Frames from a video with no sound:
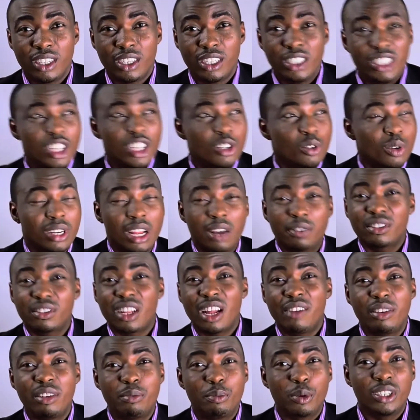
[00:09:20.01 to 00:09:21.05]
They run after
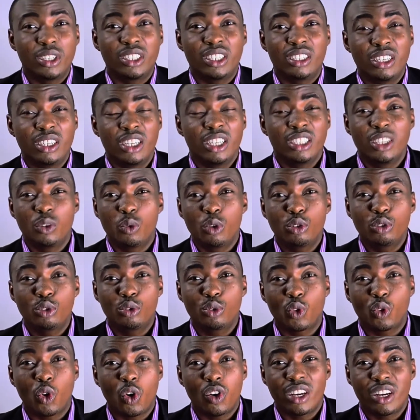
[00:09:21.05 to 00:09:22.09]
everybody, they want to
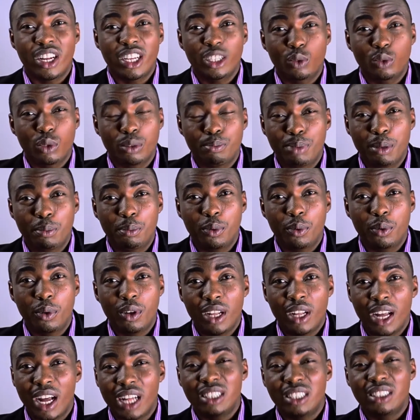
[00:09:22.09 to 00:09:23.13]
connect with people
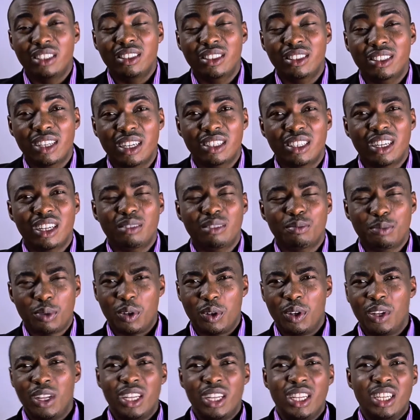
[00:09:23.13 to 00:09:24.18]
and this and that, but
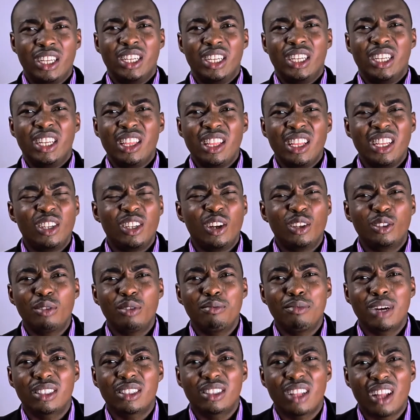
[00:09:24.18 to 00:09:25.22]
it doesn't
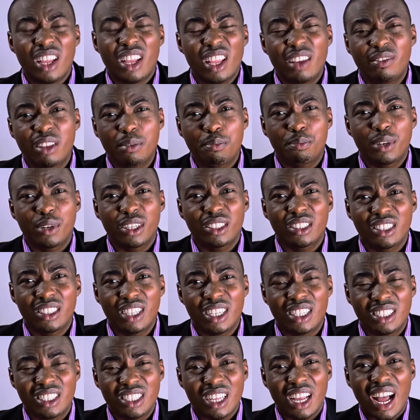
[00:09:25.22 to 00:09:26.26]
matter if the
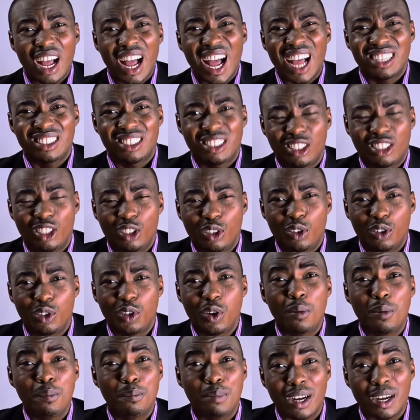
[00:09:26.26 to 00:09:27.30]
president has your
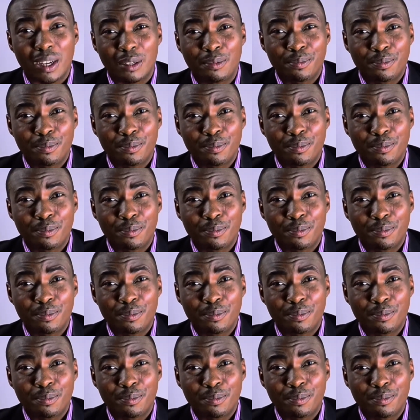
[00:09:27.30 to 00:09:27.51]
number.